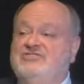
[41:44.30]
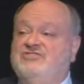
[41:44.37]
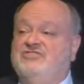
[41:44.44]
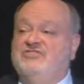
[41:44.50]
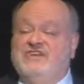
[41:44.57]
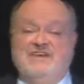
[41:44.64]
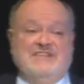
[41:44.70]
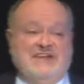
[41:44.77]

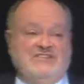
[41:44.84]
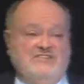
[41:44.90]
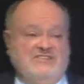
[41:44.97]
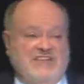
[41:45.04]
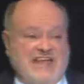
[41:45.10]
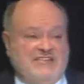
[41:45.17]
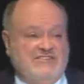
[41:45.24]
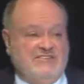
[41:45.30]
agency that's
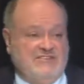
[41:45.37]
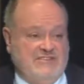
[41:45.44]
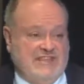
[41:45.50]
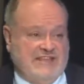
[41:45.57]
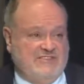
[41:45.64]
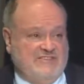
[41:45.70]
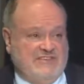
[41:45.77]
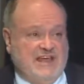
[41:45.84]
set,
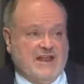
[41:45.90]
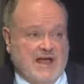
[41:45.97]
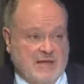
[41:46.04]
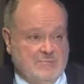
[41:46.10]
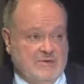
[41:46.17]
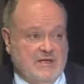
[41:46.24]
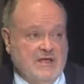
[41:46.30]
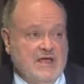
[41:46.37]
that's set
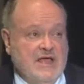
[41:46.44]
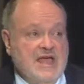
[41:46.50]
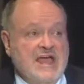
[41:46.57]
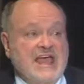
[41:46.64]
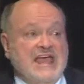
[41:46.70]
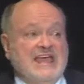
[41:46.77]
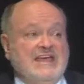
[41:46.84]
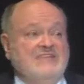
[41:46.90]
up
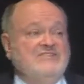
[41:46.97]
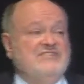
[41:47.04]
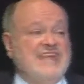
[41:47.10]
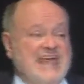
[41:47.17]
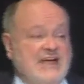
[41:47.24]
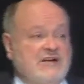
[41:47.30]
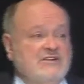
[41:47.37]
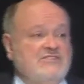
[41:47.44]
is
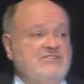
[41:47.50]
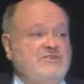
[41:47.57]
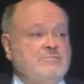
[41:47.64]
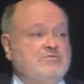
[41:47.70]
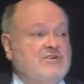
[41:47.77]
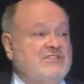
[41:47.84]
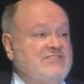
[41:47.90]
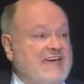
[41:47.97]
there to
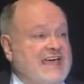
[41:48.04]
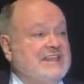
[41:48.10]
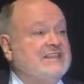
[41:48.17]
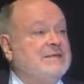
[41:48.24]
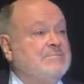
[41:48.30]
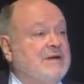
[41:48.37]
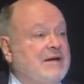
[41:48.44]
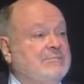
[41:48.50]

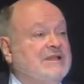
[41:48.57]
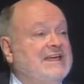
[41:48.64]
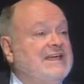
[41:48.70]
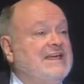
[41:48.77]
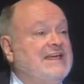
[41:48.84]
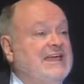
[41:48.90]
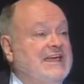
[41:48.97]
protect the public